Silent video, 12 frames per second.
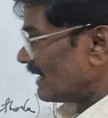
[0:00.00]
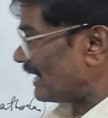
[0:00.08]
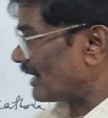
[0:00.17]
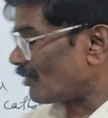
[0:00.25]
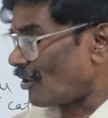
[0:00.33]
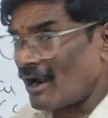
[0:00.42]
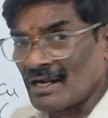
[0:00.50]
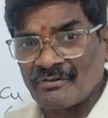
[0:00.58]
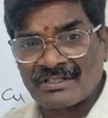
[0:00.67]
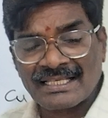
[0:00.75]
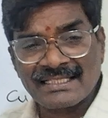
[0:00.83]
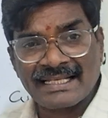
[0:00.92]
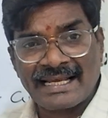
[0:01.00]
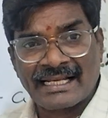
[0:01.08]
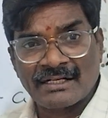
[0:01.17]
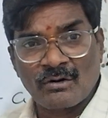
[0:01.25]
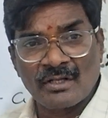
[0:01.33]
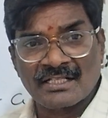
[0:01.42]
A rod which is
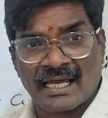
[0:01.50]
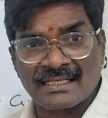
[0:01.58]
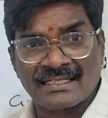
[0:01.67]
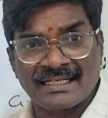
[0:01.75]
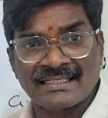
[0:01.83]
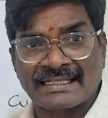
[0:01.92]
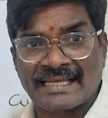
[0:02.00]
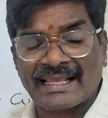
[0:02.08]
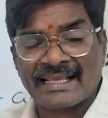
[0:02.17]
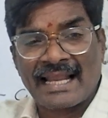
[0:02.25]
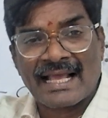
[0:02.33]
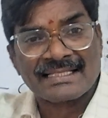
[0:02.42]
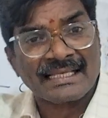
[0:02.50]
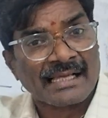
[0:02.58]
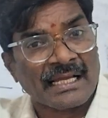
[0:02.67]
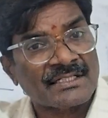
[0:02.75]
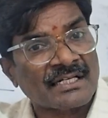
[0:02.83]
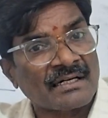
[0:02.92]
negatively charged is taken as
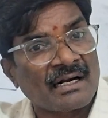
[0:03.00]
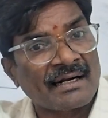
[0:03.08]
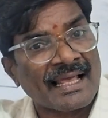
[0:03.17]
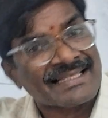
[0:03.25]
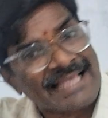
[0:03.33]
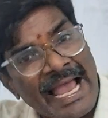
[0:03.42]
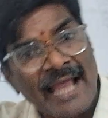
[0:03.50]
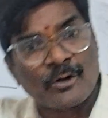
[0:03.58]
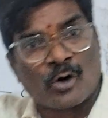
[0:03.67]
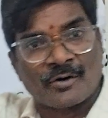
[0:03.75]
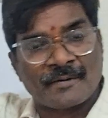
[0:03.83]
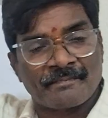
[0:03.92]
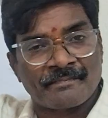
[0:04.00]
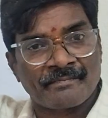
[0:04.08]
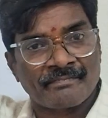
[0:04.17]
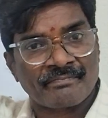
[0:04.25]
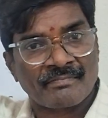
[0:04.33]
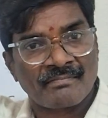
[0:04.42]
considered as anode.
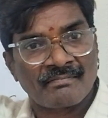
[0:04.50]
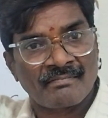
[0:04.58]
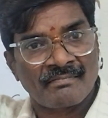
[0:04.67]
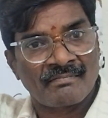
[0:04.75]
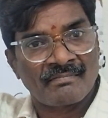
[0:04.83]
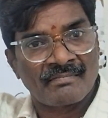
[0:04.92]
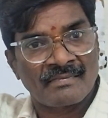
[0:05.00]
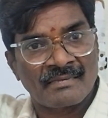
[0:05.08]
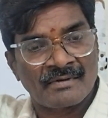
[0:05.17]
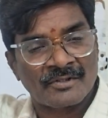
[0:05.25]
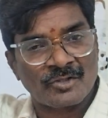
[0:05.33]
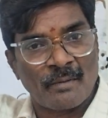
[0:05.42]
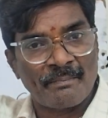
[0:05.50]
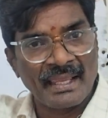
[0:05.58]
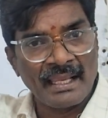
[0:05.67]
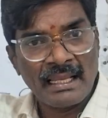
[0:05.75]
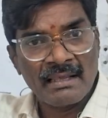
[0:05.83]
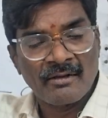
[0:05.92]
So
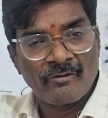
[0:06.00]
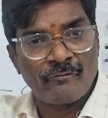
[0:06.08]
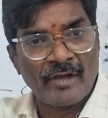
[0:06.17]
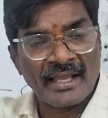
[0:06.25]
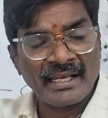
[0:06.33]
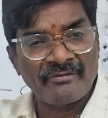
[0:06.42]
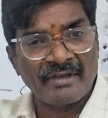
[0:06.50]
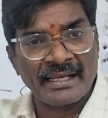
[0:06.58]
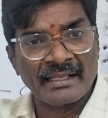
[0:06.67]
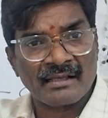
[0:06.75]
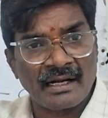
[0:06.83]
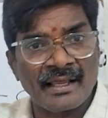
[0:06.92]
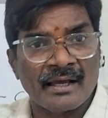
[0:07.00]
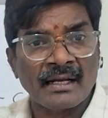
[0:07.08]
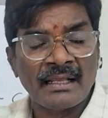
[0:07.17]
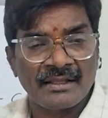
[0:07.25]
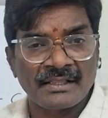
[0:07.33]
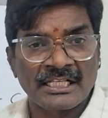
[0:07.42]
be very
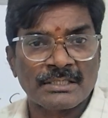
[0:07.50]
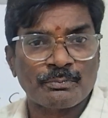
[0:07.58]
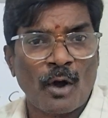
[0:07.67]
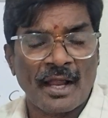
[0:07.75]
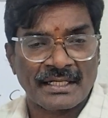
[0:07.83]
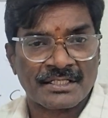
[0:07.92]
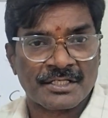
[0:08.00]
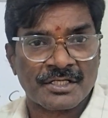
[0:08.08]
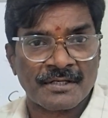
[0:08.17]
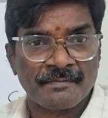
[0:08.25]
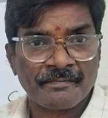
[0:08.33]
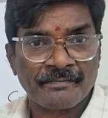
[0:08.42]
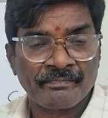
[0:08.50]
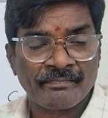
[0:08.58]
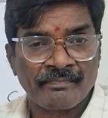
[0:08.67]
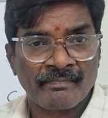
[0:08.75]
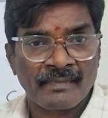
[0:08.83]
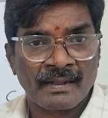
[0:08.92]
clear in this point.
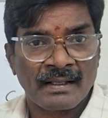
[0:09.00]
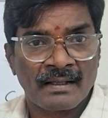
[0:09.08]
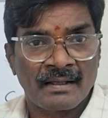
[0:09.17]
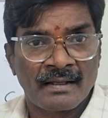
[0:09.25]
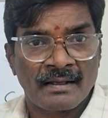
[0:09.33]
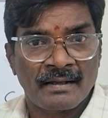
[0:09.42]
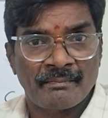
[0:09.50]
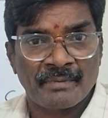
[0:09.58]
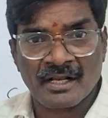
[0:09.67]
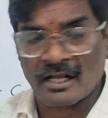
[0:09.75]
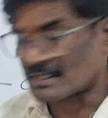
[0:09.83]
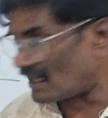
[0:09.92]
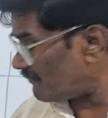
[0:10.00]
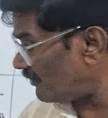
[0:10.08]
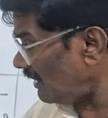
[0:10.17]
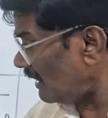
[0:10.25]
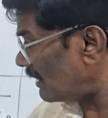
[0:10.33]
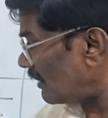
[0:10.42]
Because of
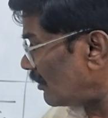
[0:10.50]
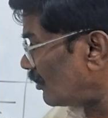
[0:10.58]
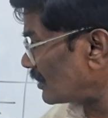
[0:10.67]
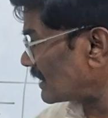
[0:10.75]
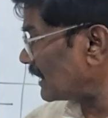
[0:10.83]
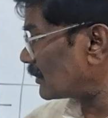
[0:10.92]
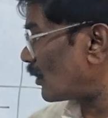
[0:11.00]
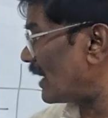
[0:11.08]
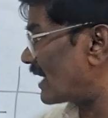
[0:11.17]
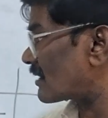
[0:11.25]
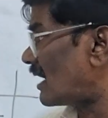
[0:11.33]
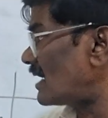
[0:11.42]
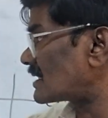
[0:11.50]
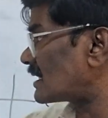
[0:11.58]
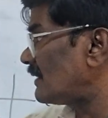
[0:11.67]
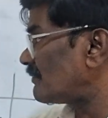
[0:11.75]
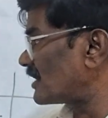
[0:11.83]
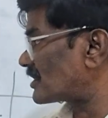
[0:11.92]
losing 2
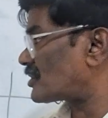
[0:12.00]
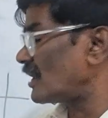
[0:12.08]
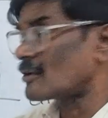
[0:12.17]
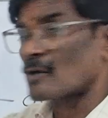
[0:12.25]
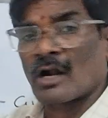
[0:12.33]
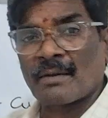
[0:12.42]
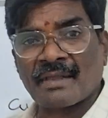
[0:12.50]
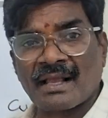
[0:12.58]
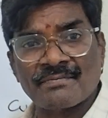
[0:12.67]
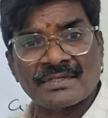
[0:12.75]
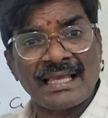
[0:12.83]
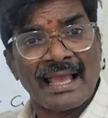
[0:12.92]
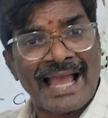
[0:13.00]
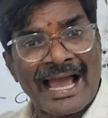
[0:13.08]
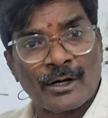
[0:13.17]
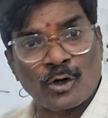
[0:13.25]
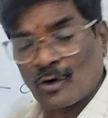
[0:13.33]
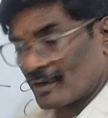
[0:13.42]
electrons, this zinc rod becomes an
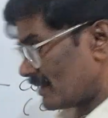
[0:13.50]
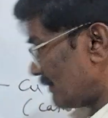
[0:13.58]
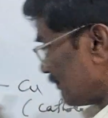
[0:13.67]
anode.